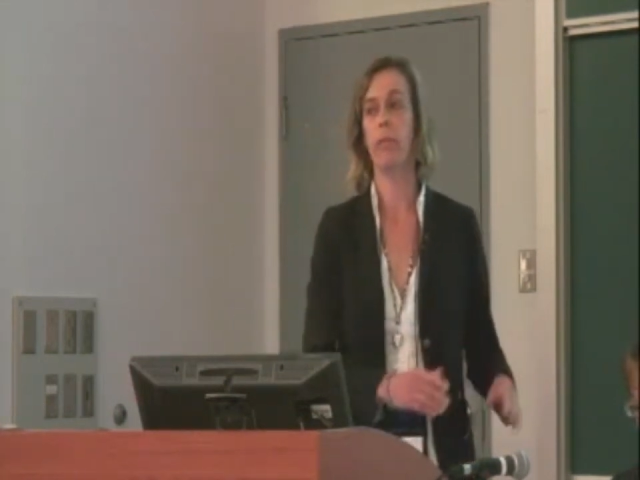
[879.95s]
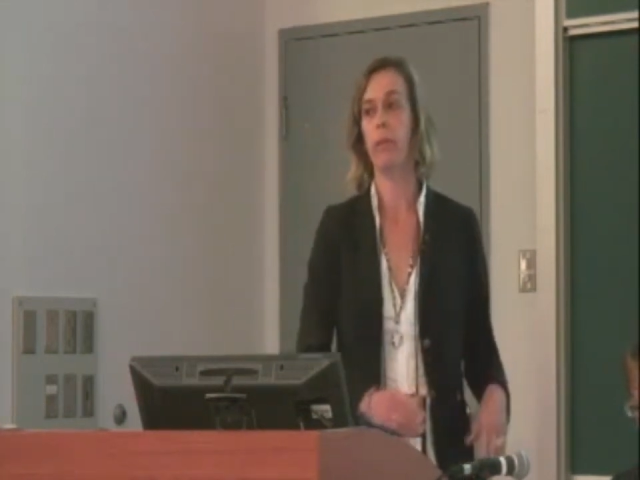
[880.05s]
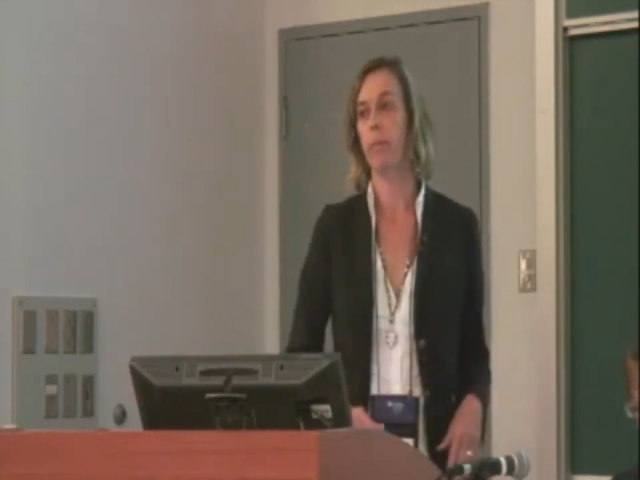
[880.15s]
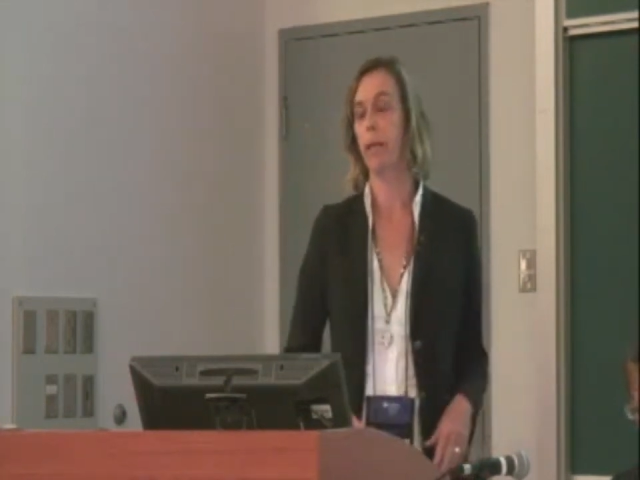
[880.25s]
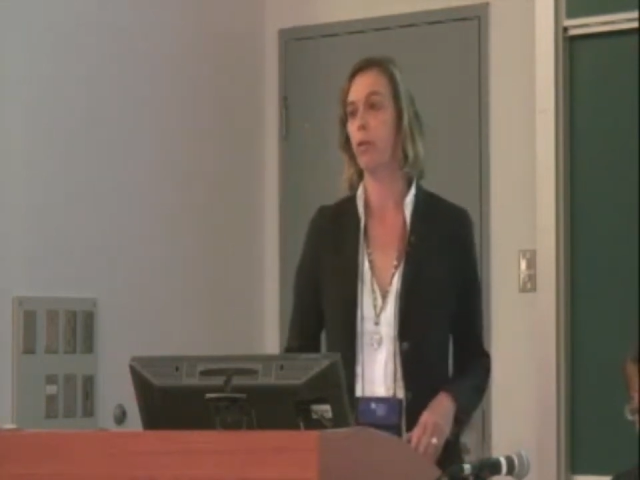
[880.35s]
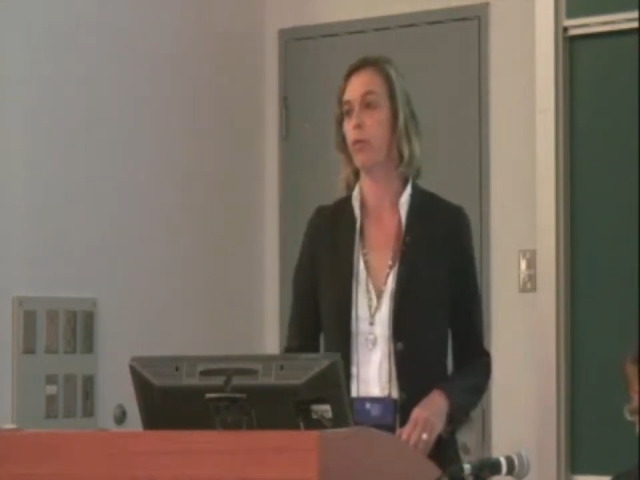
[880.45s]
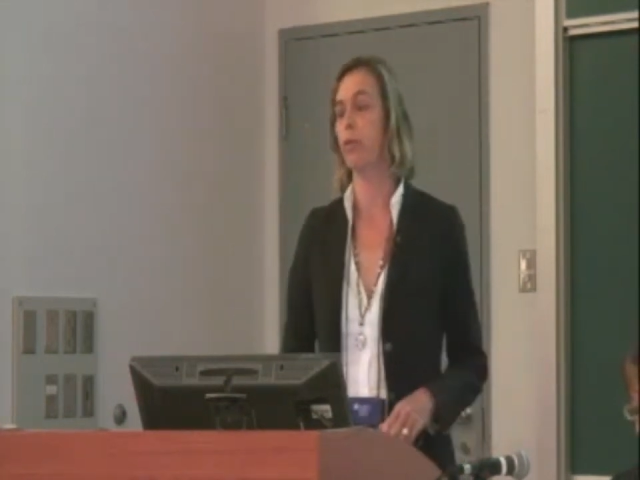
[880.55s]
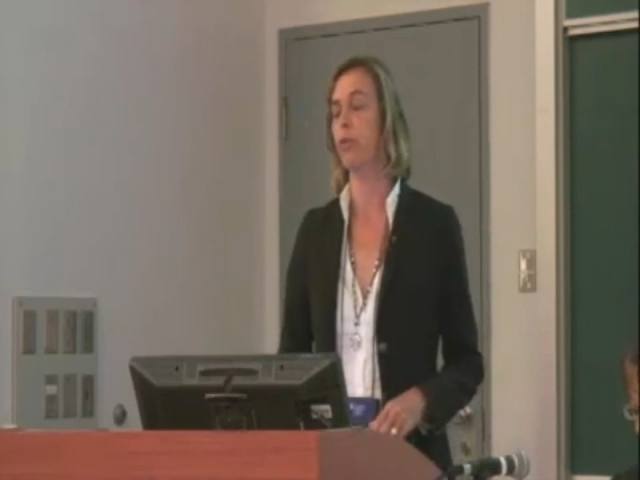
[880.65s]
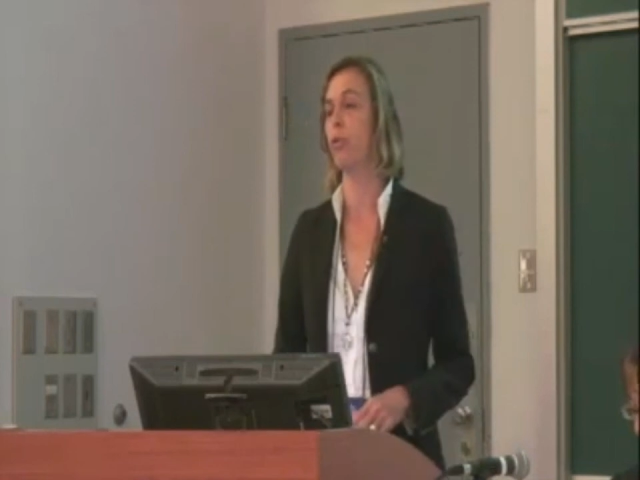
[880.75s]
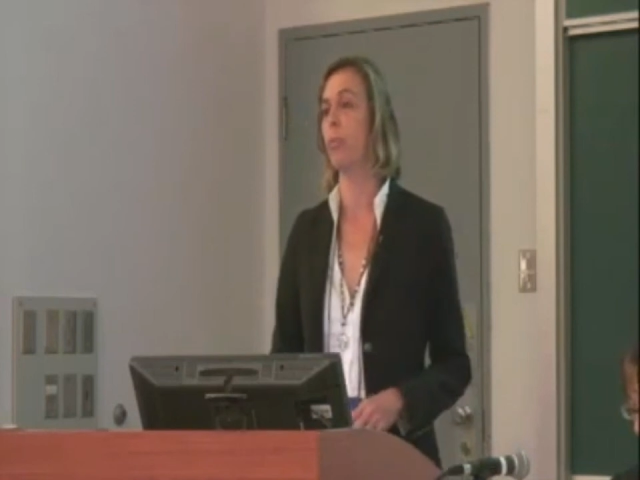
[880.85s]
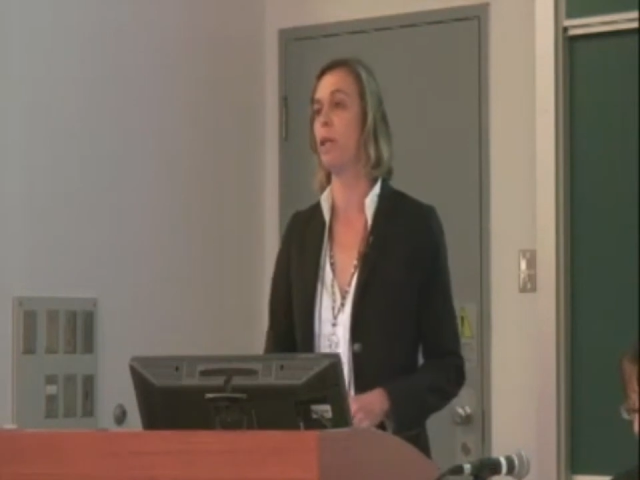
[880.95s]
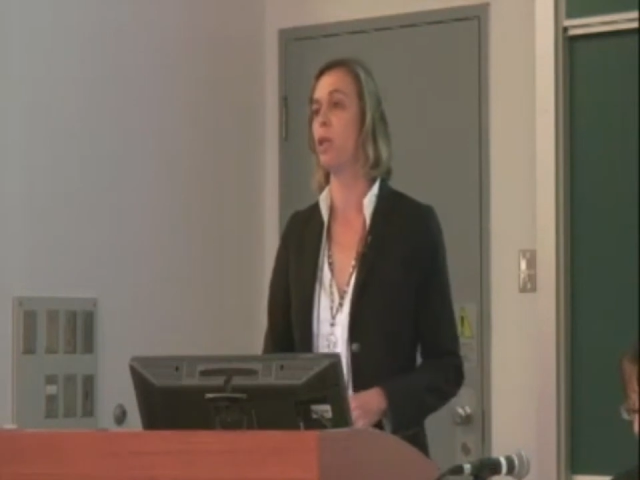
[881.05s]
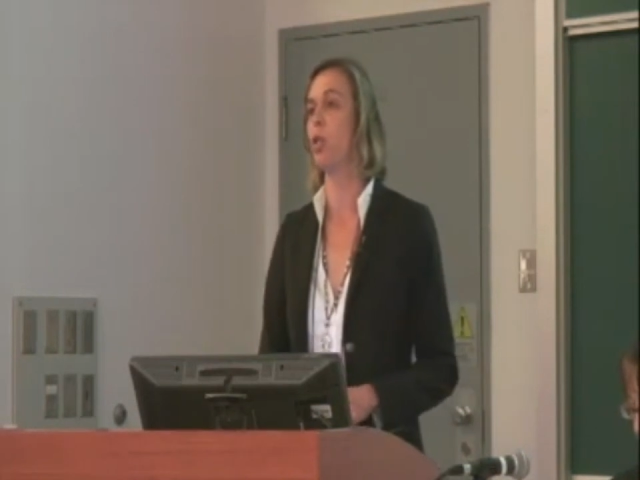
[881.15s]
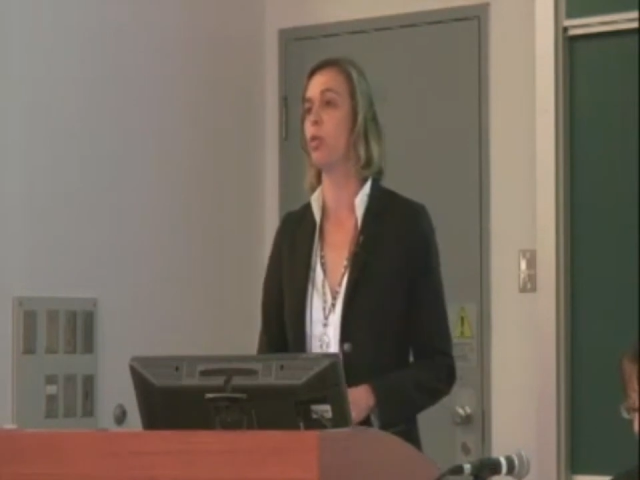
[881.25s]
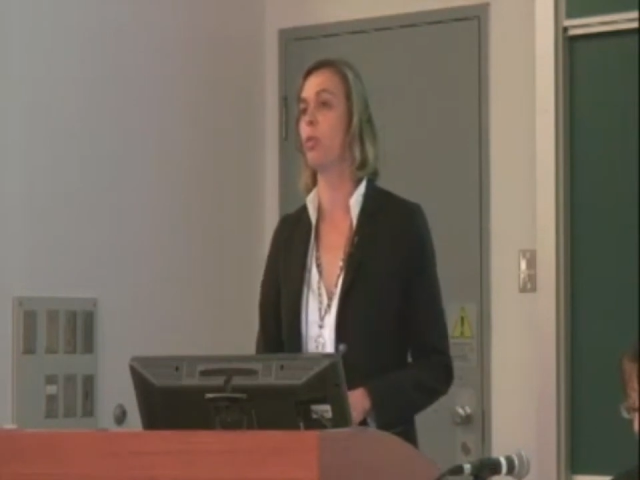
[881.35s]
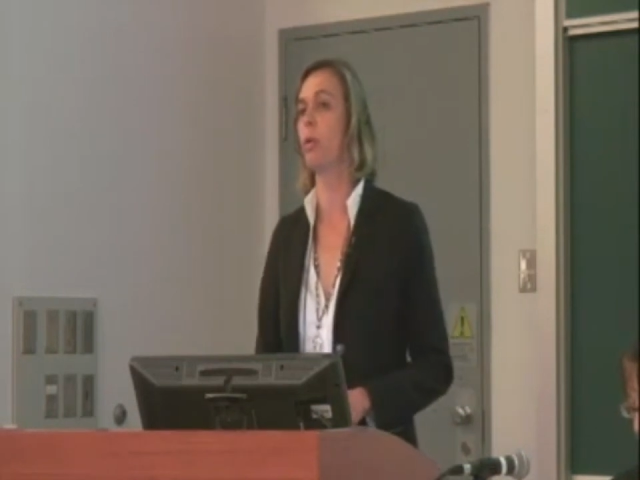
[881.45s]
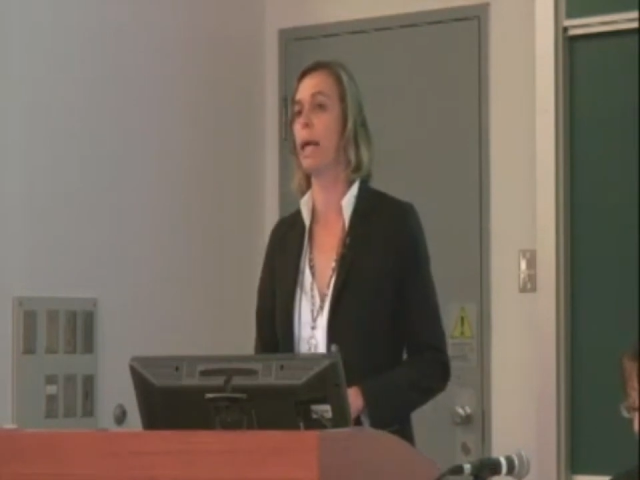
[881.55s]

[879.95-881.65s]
the microphone to Marie-Jo,